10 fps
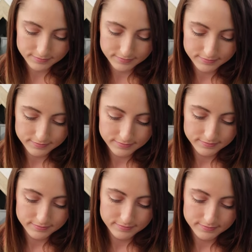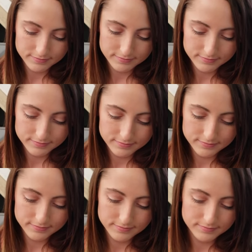
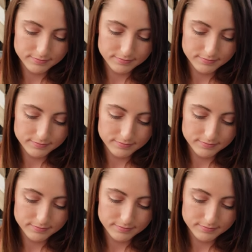(silence)